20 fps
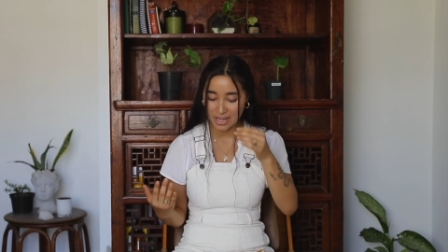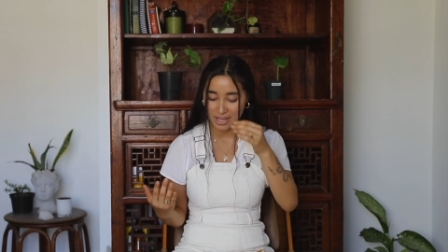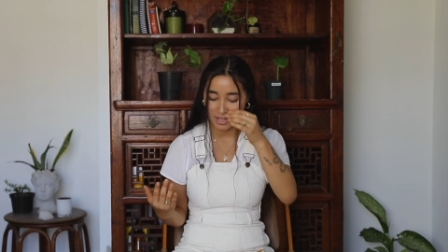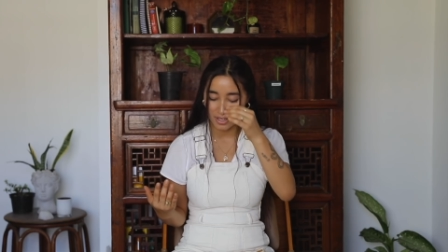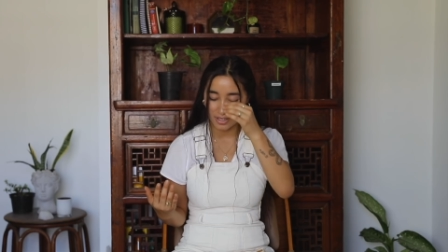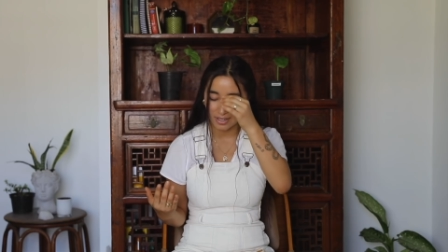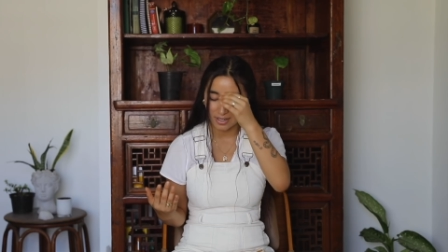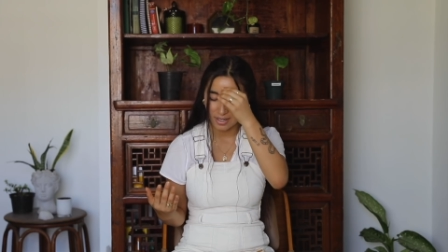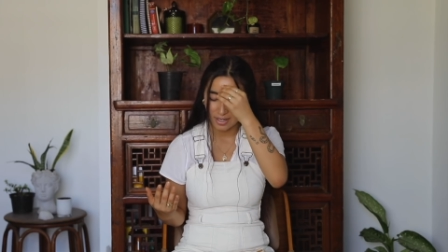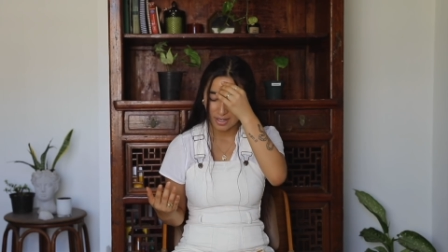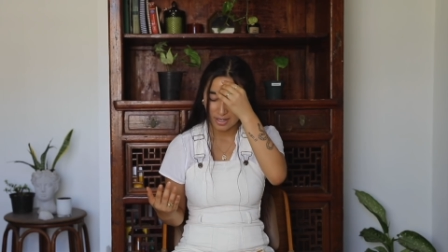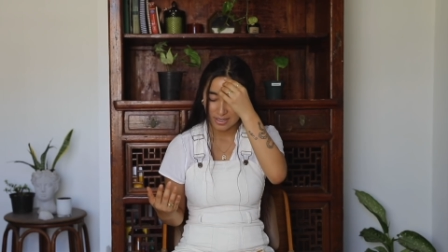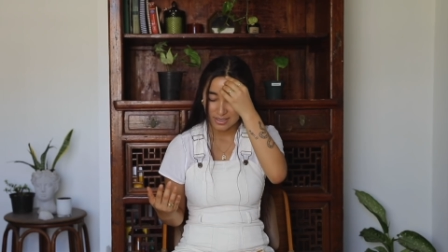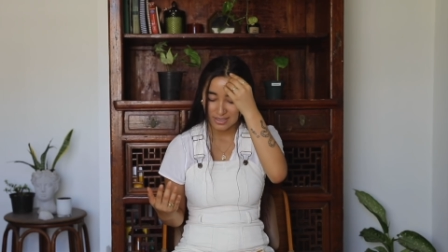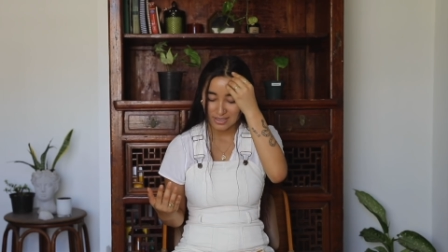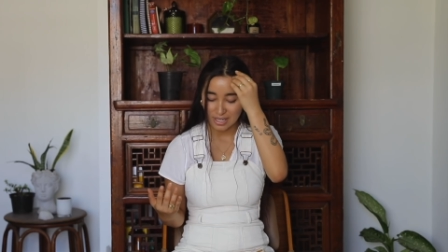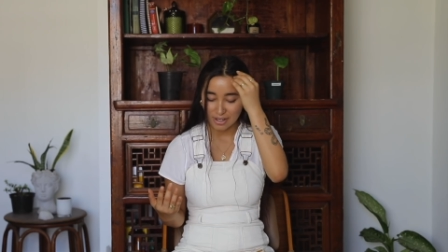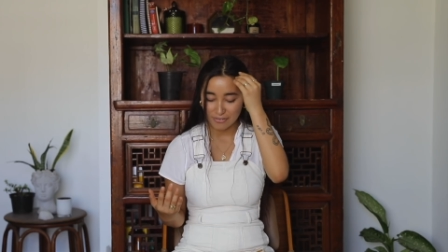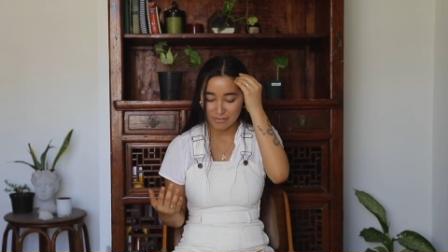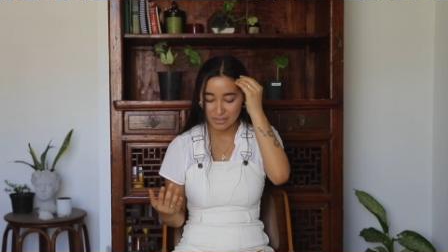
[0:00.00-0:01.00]
And
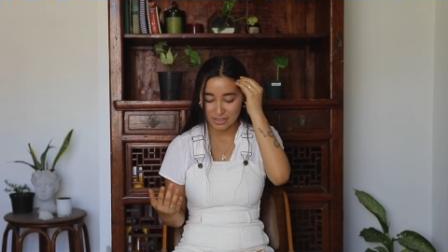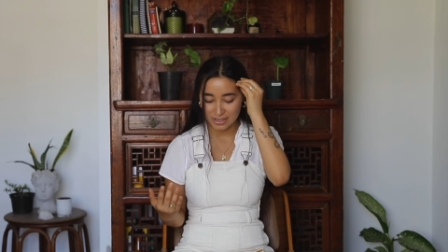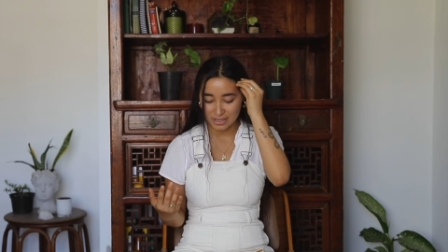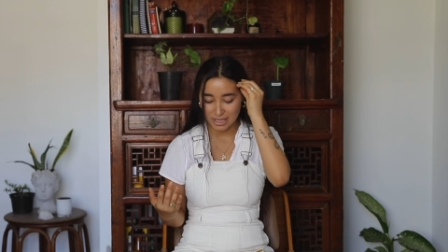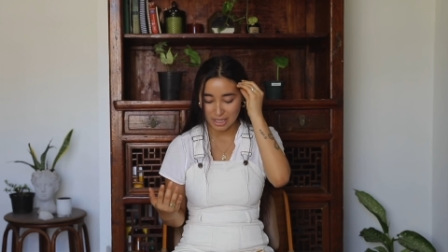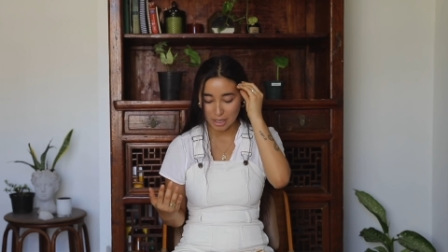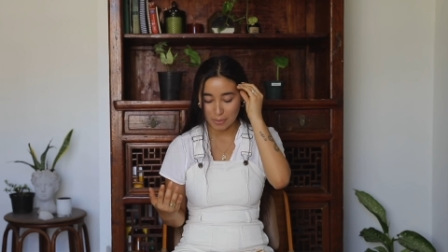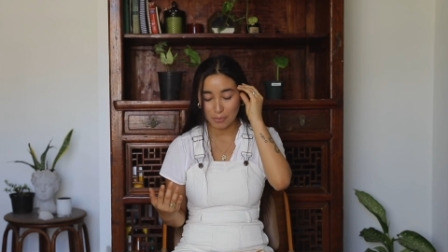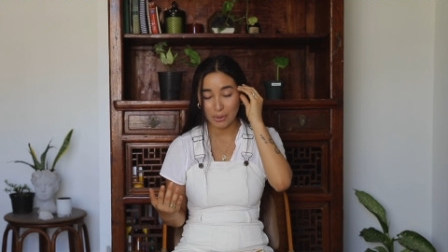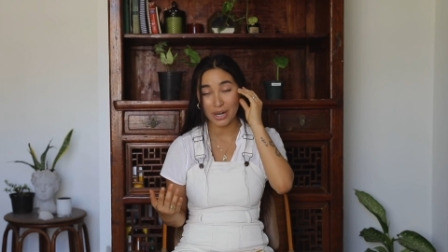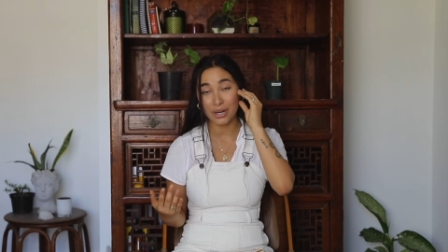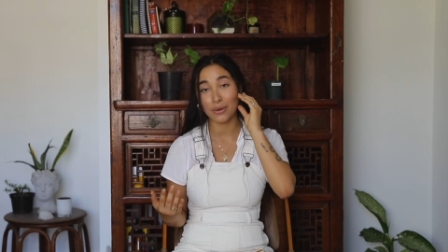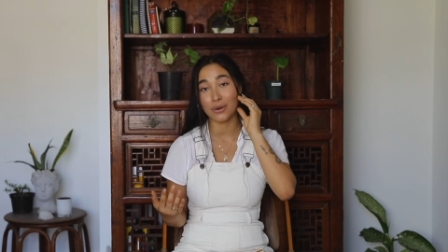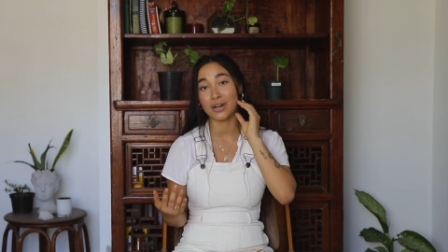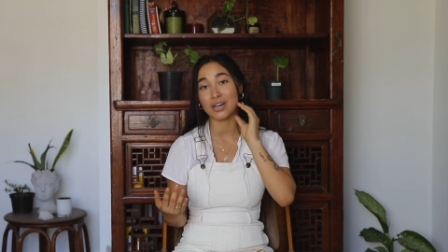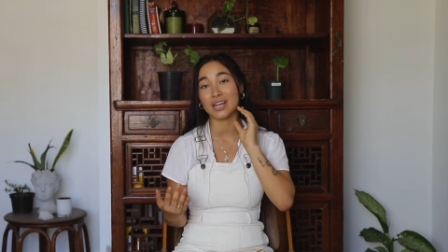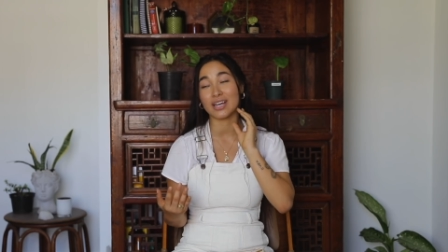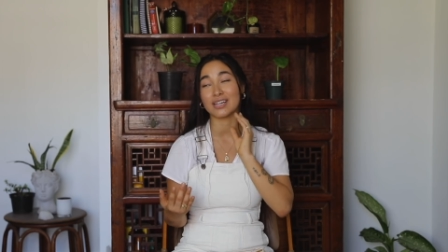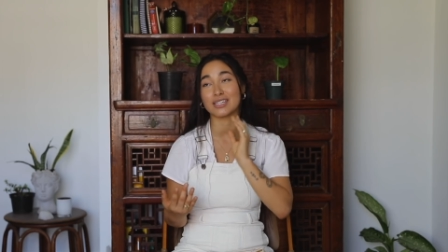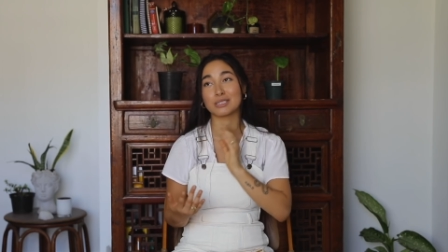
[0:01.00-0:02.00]
it's definitely a
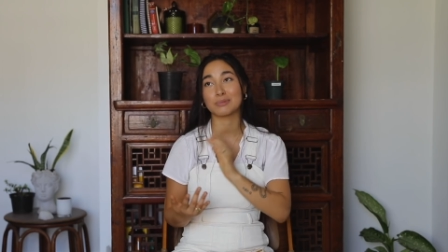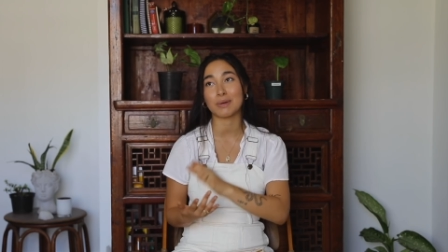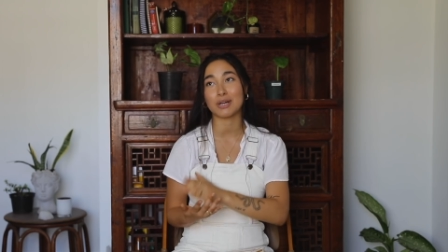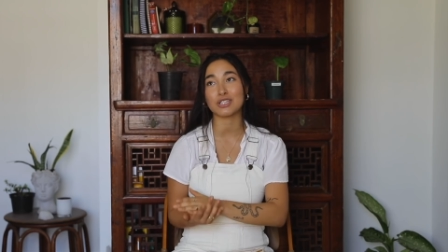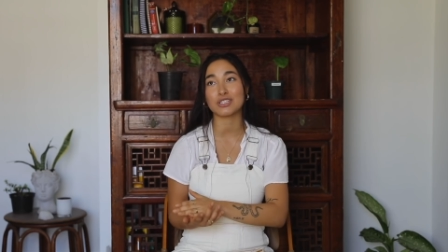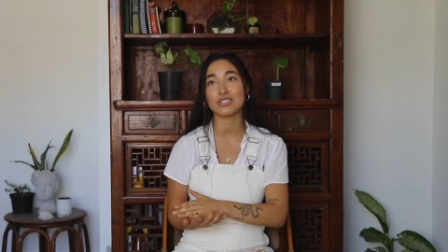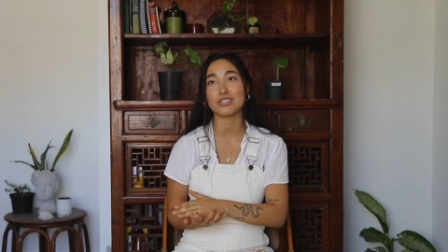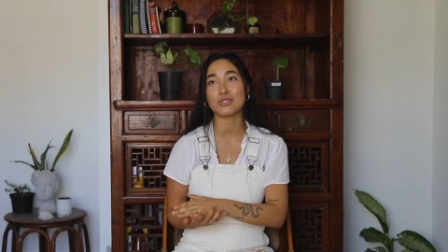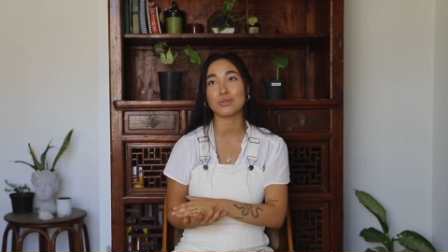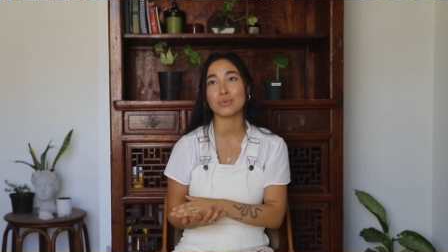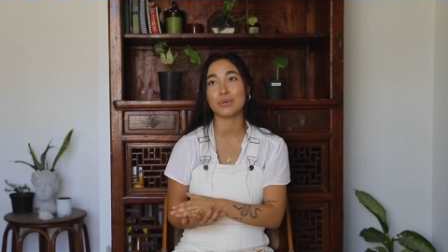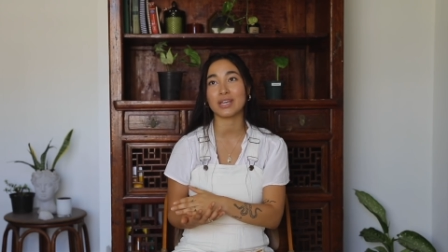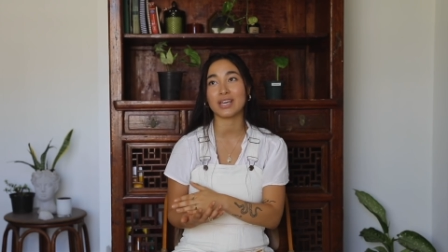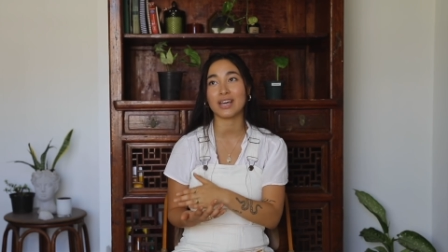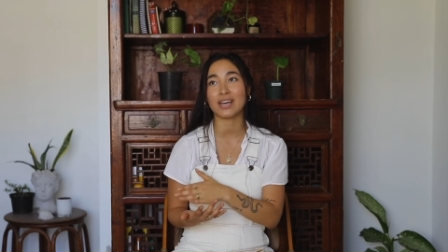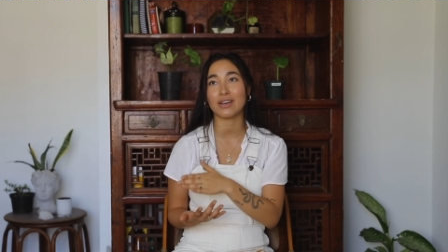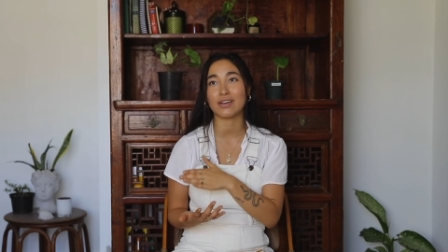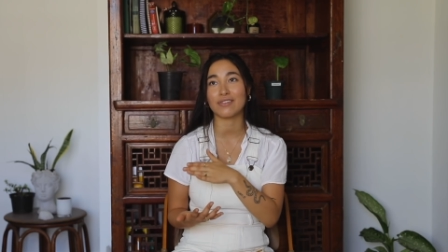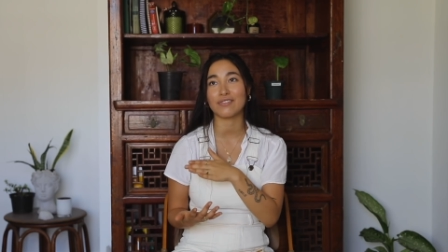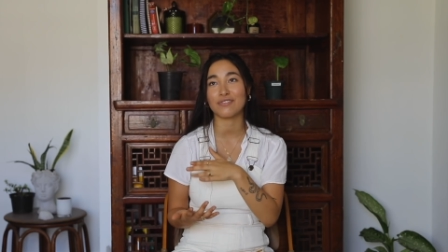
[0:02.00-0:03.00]
priority, especially doing
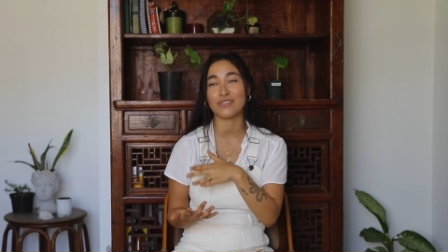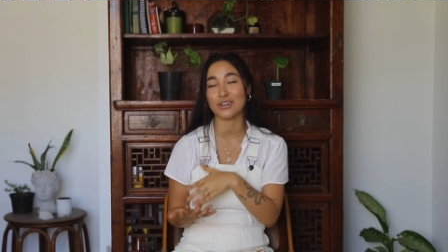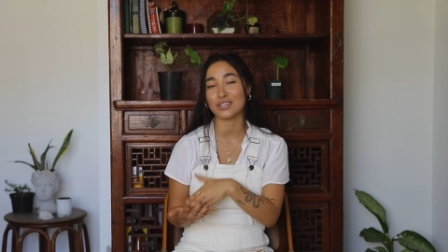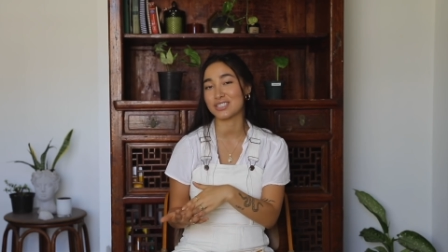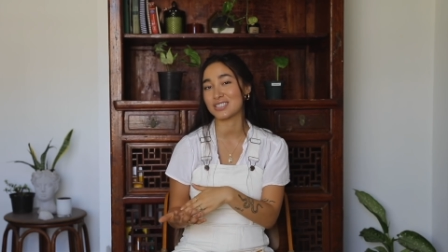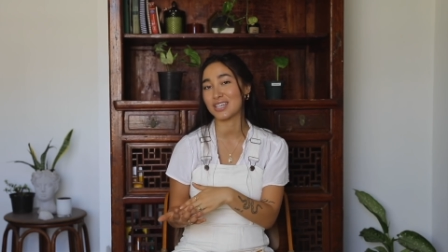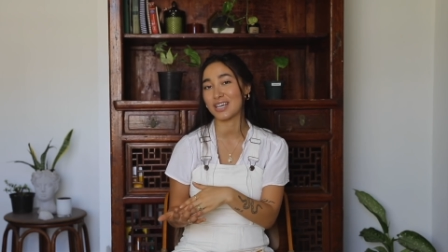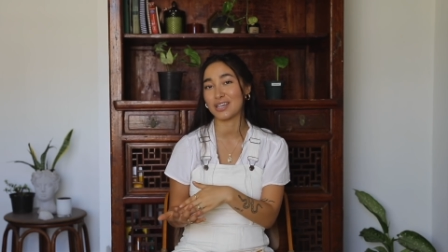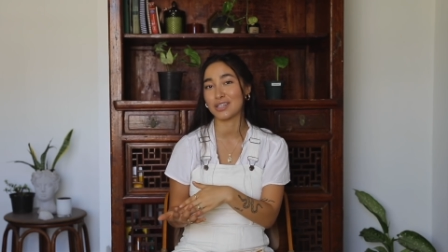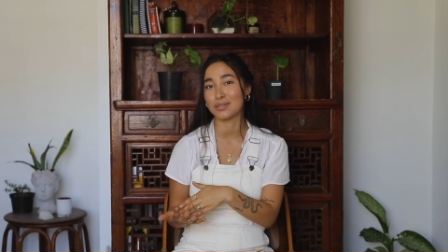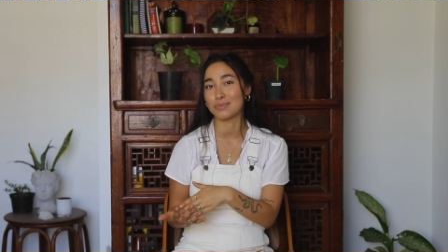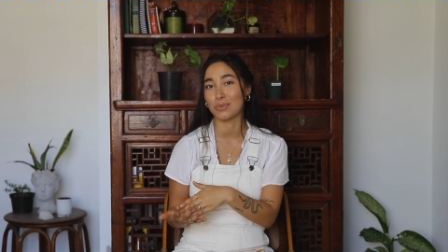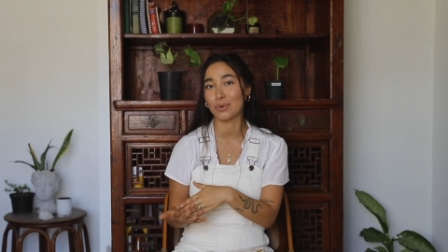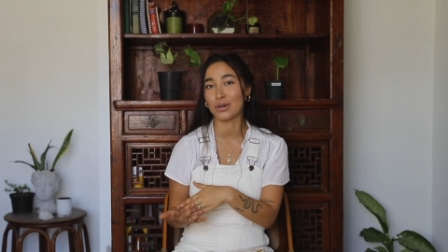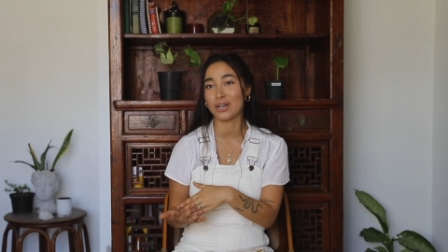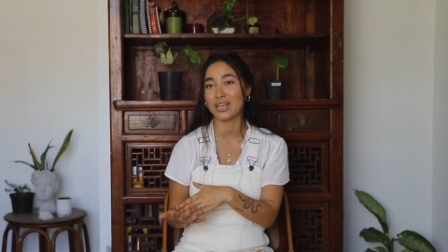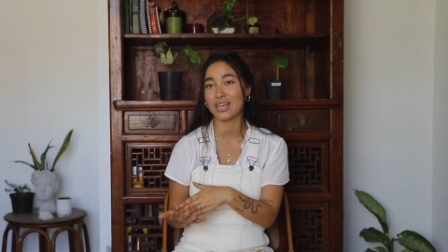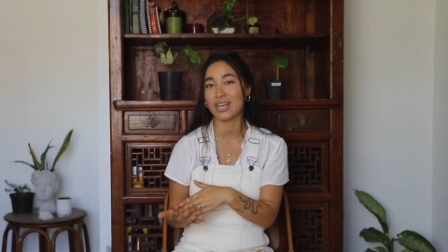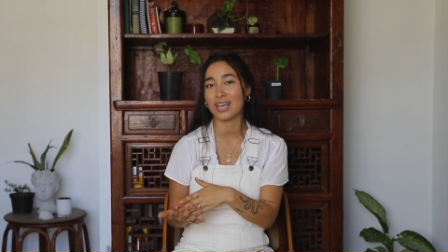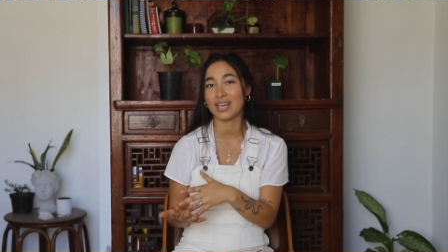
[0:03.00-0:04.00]
it first thing in the
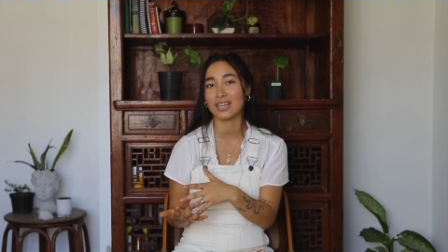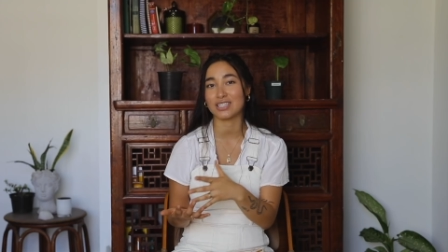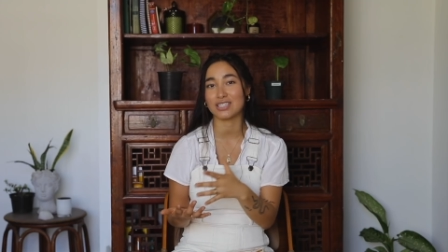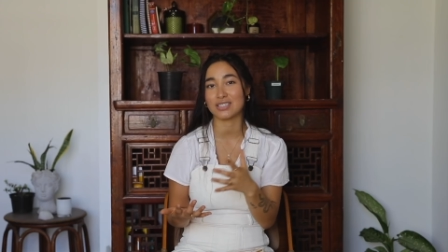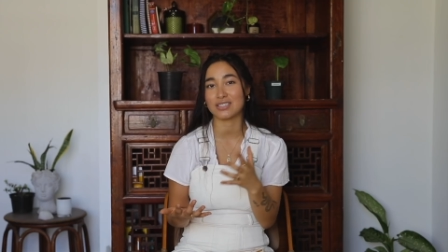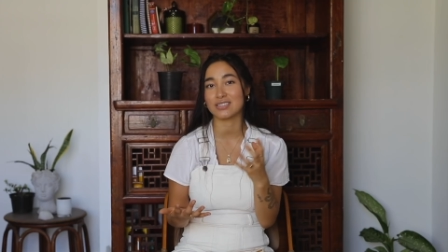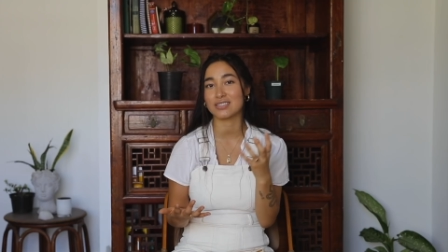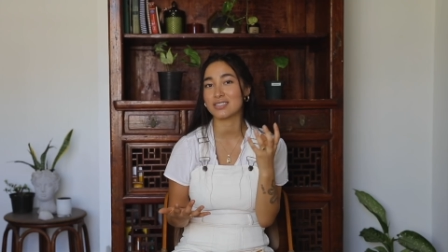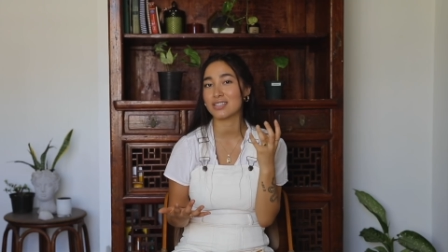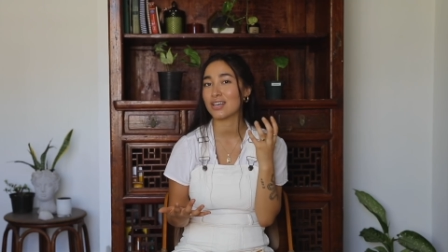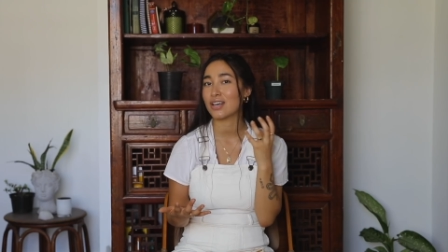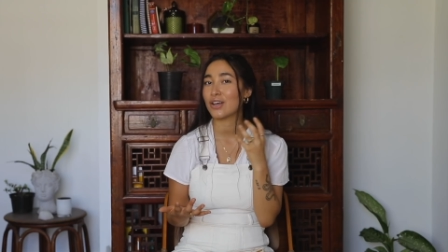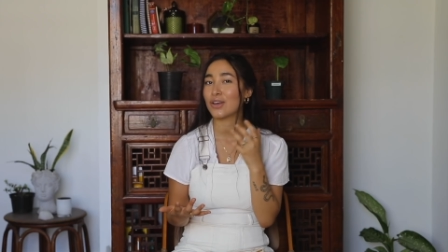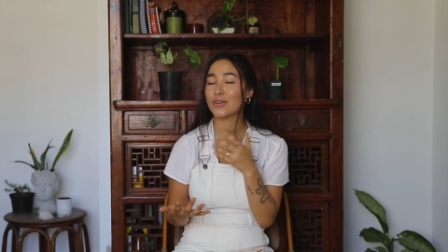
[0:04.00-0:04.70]
morning. It just